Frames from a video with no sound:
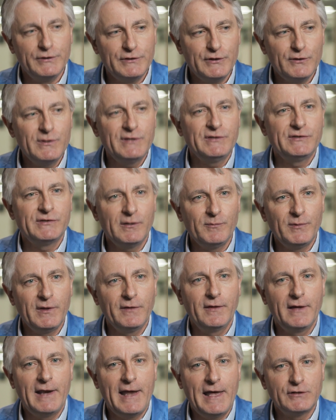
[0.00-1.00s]
doing
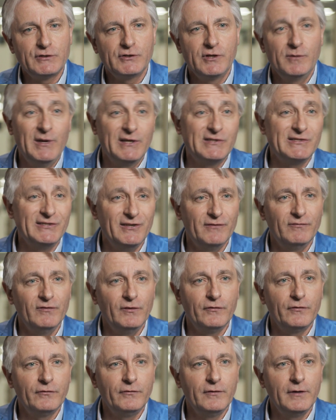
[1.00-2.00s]
something that actually makes a difference.